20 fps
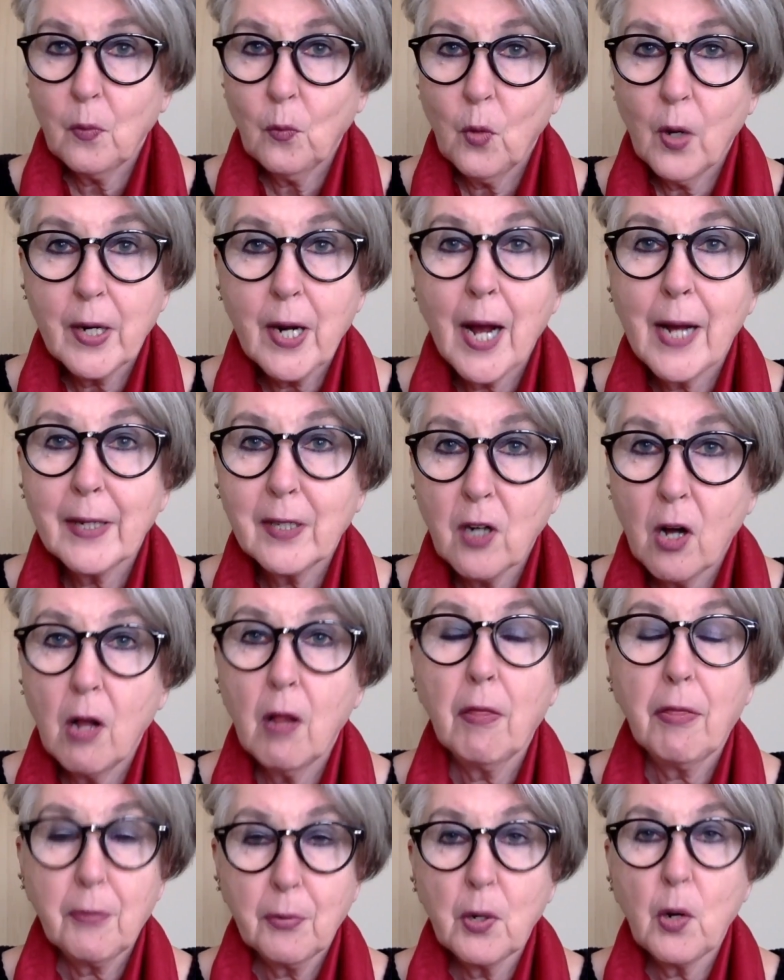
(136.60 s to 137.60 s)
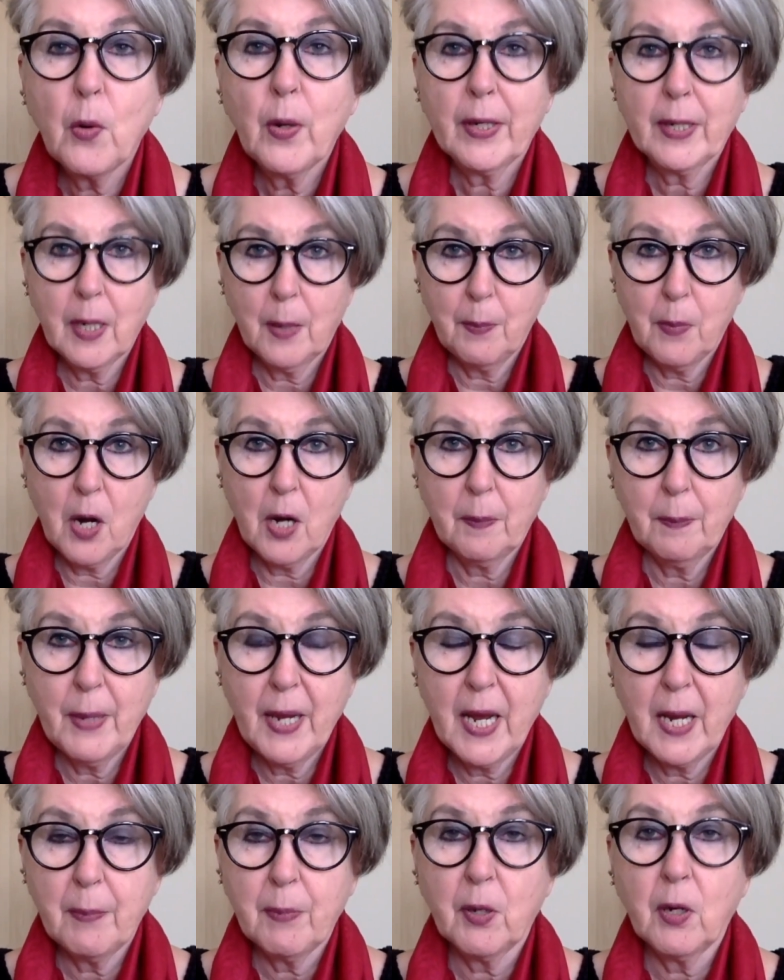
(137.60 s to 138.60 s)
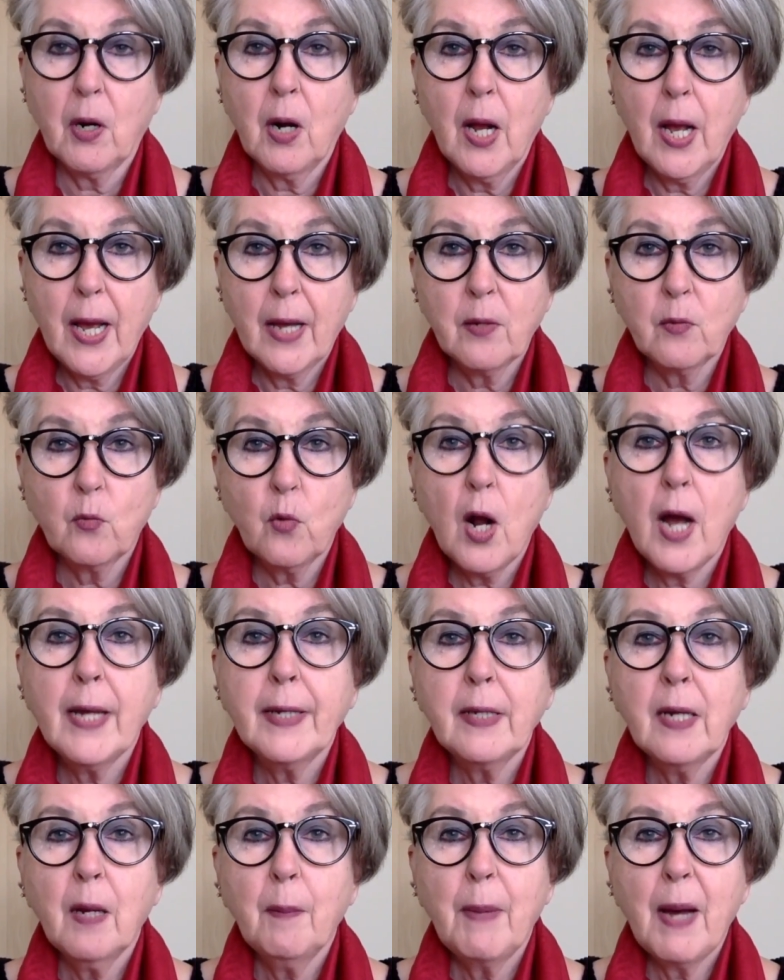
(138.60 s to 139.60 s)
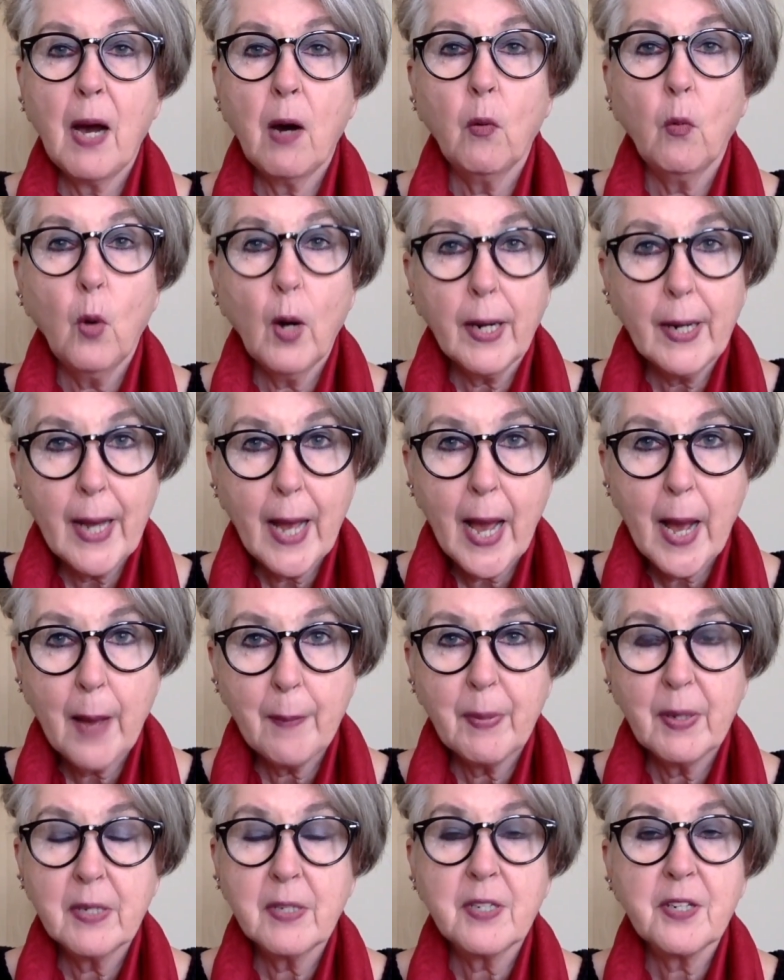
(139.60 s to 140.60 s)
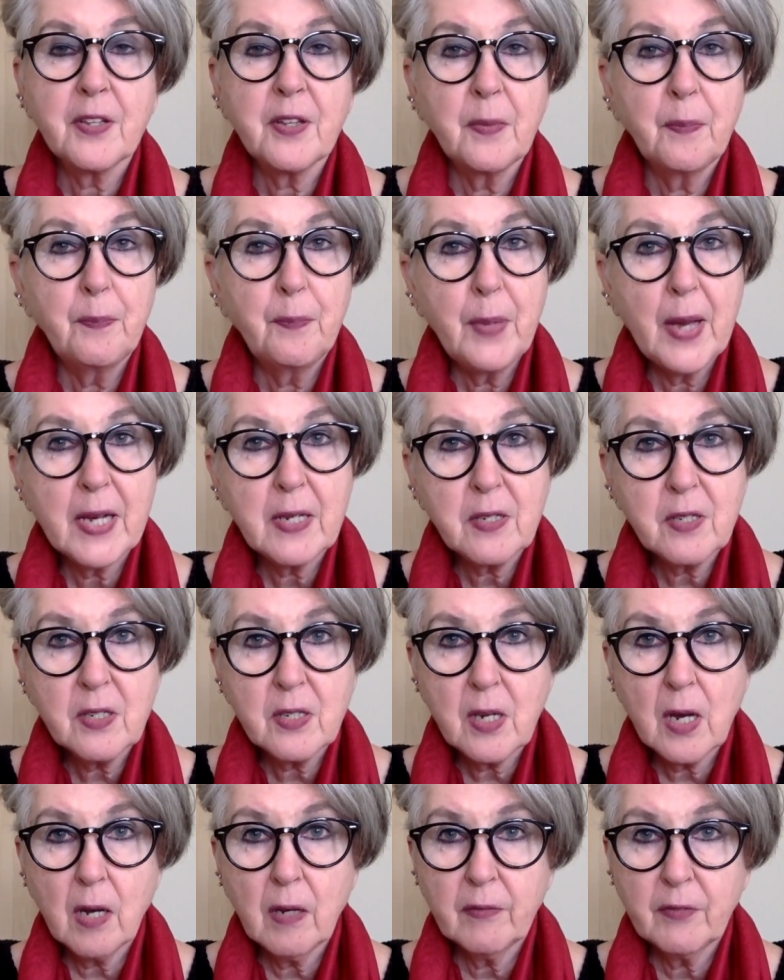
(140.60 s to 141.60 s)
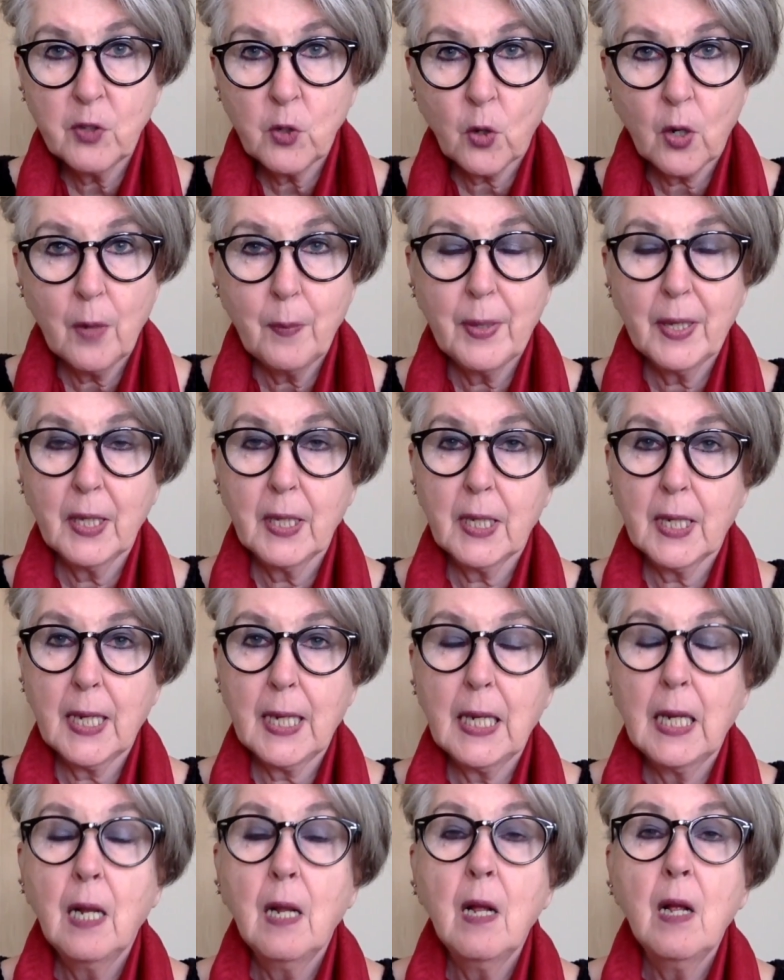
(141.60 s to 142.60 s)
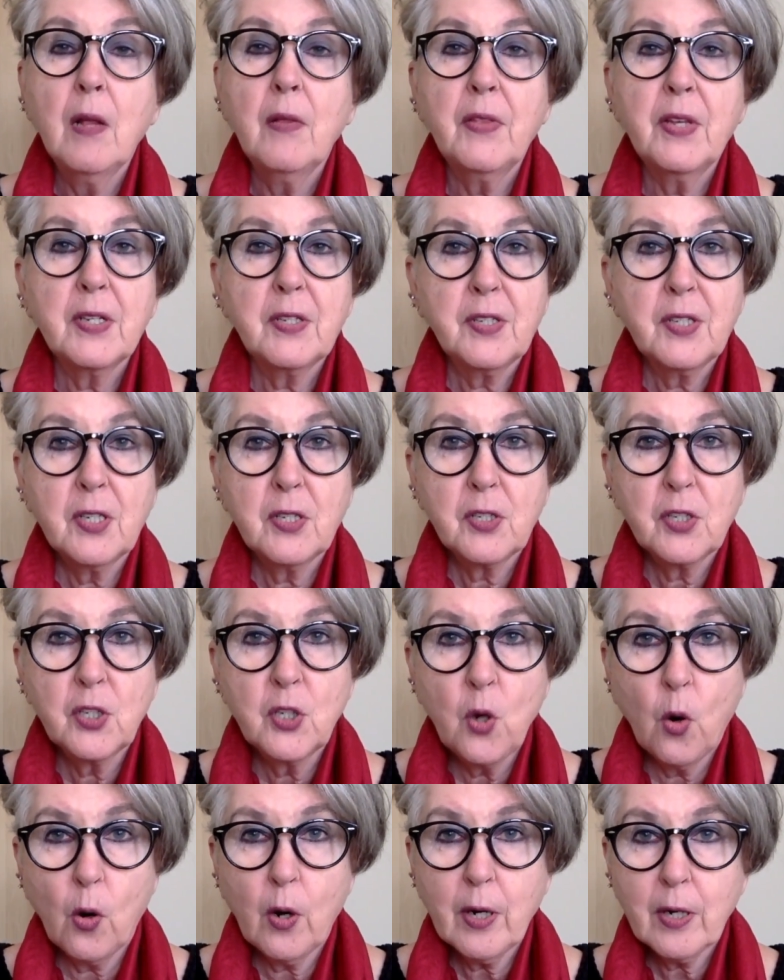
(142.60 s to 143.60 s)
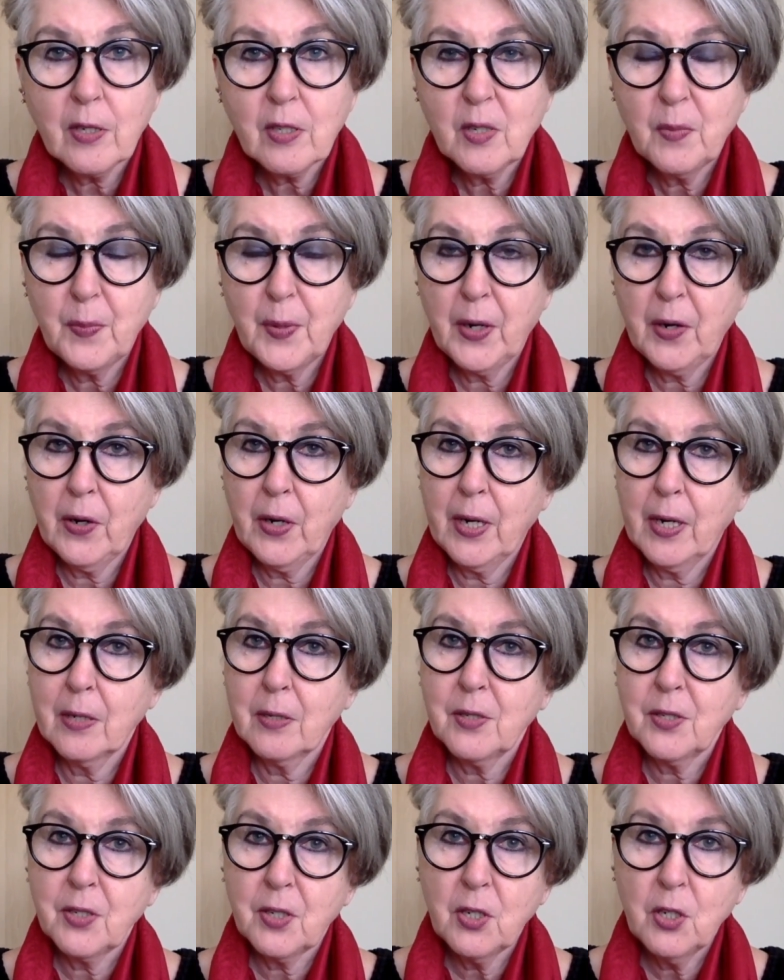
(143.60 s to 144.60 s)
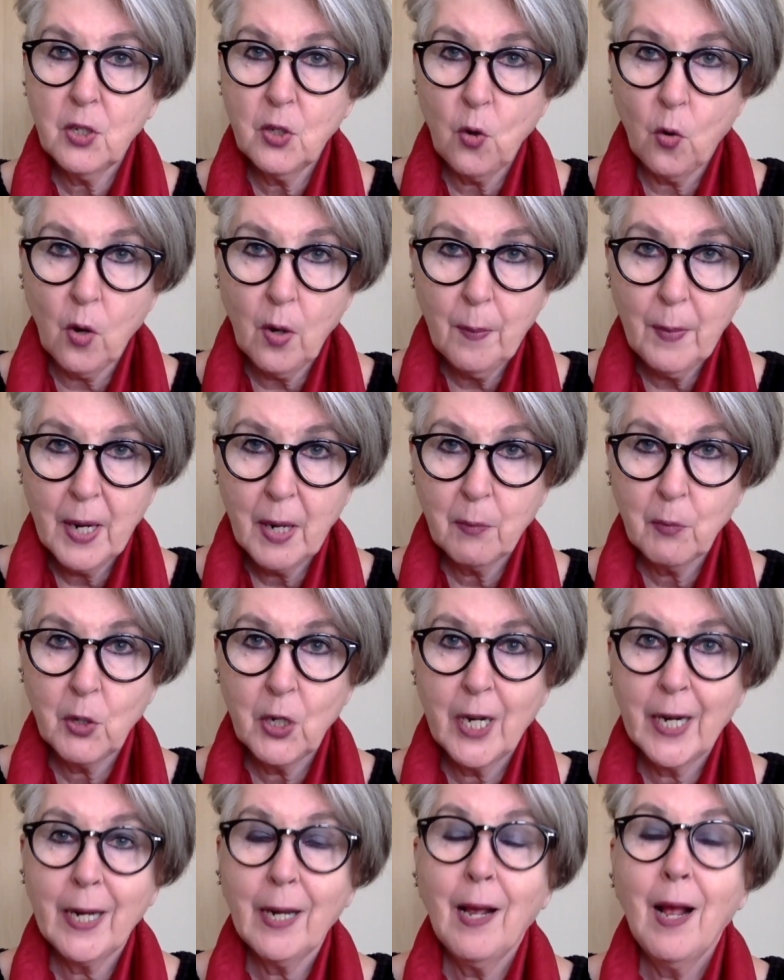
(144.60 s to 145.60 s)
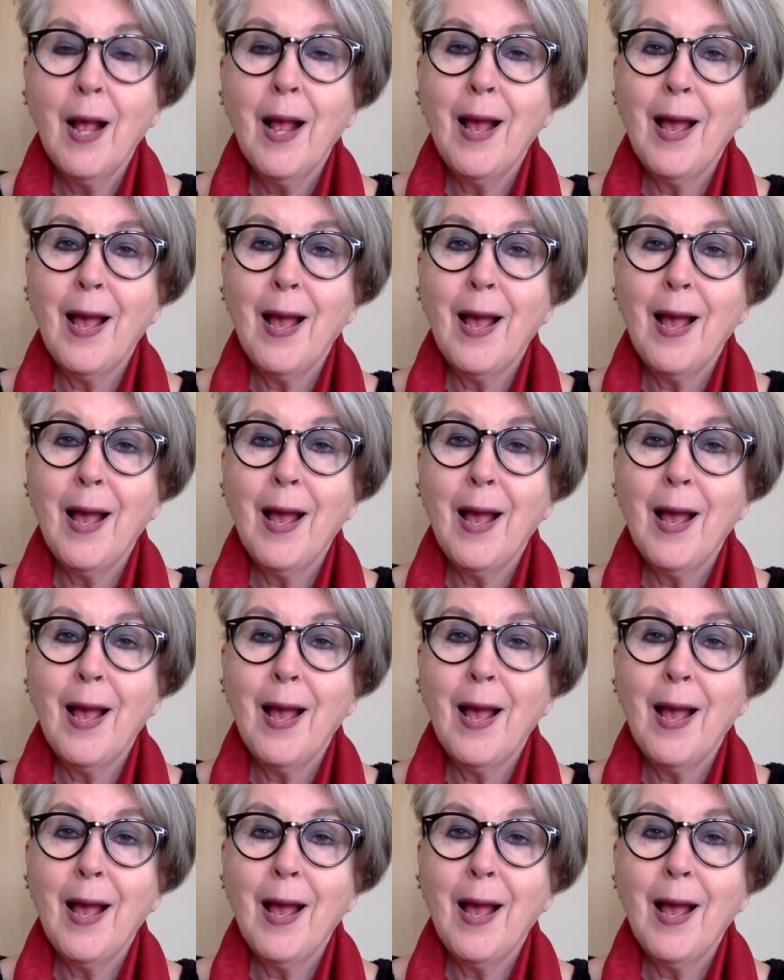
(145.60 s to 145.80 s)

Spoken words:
what I call throwing up on paper and write about what happened to the best of your ability. This is your experience, your memory,